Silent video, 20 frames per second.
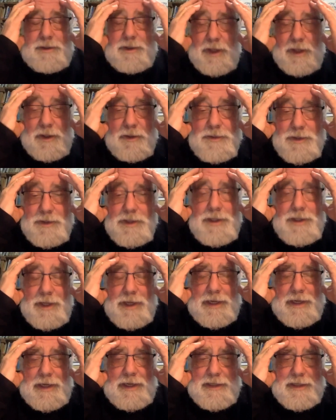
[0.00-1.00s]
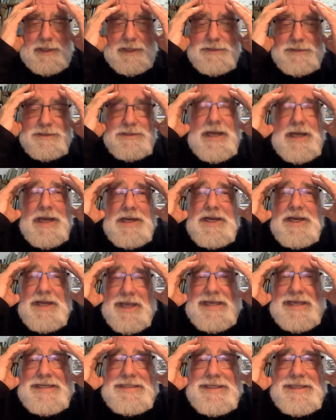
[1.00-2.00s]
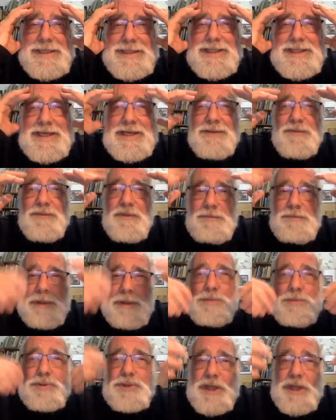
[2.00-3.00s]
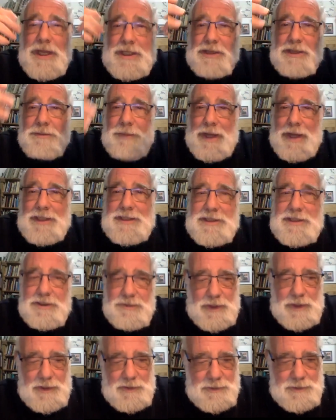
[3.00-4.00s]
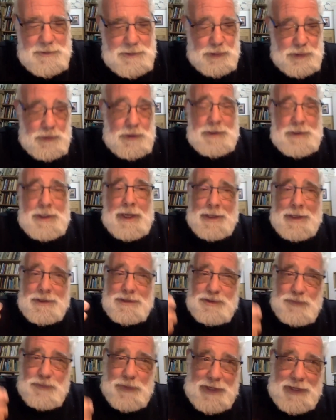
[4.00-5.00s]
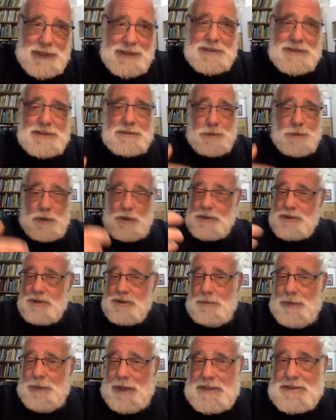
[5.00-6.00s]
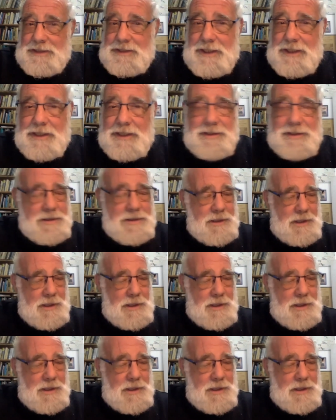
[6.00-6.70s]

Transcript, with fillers: know, it's not an easy thing for people to get their minds around, certainly not Israelis, but also Palestinians.